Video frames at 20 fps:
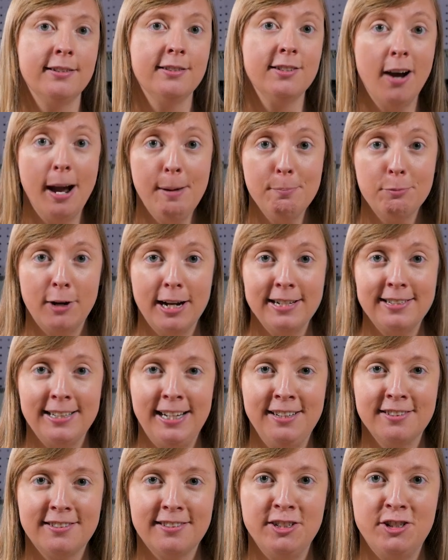and Typewriter
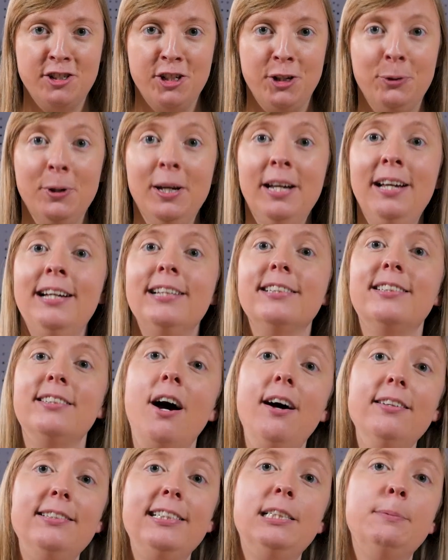Institute,
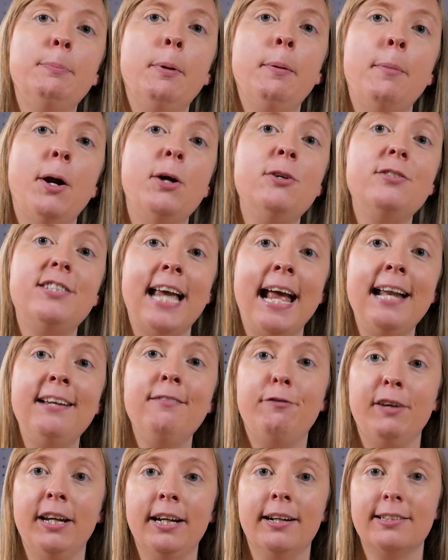started to promote
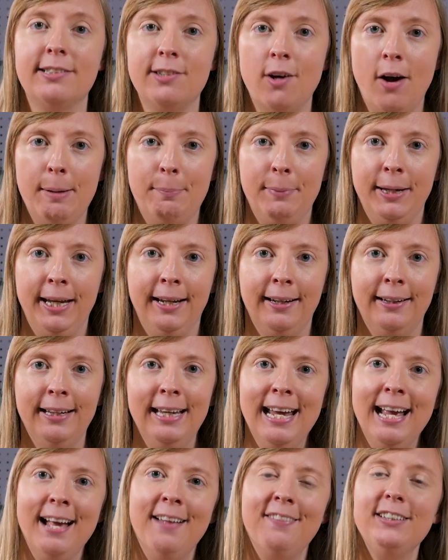ten-finger typing.
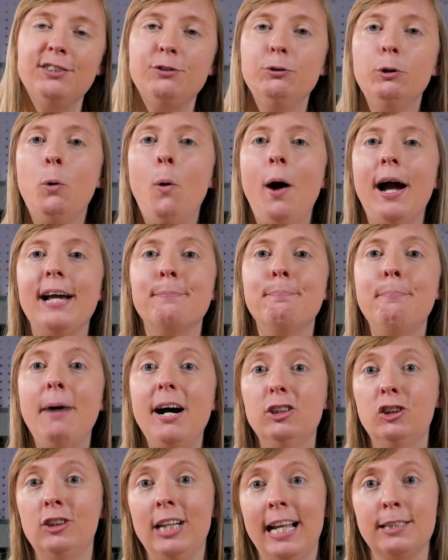This required
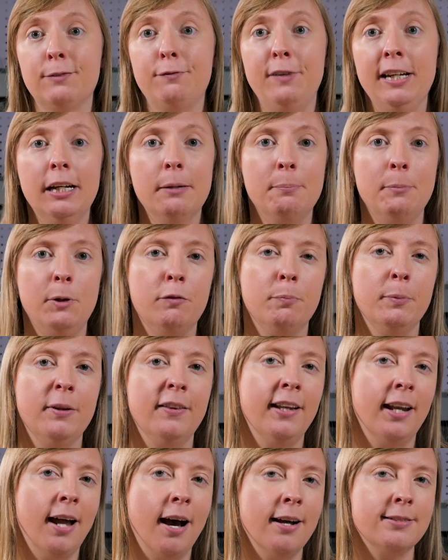much less finger movement
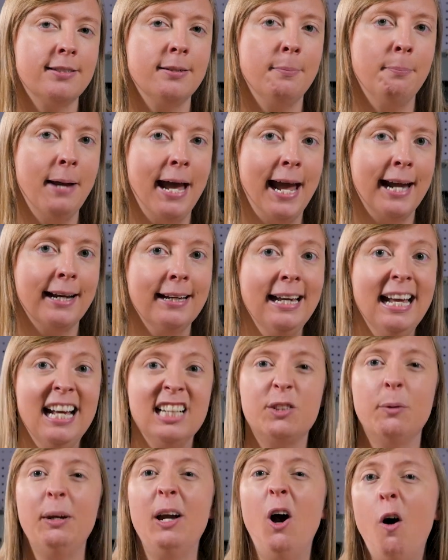than Hunt and Peck,
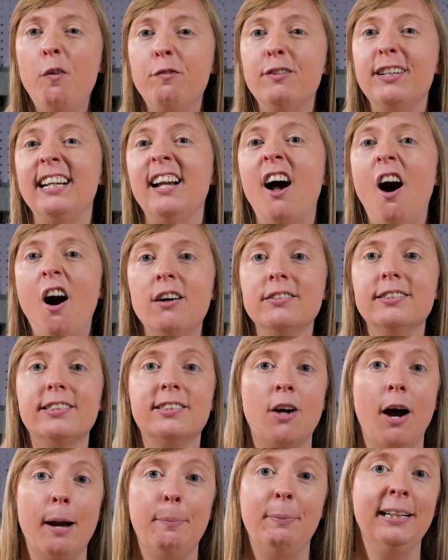so it offered enhanced
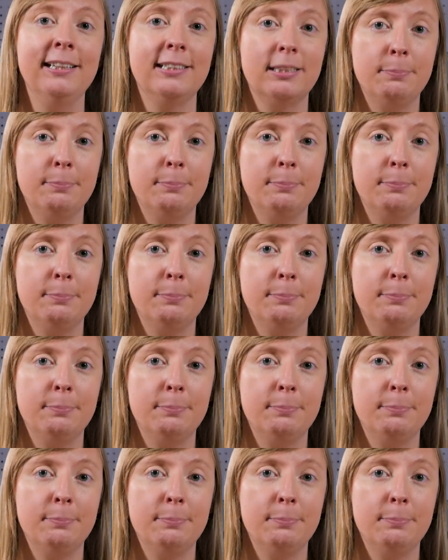typing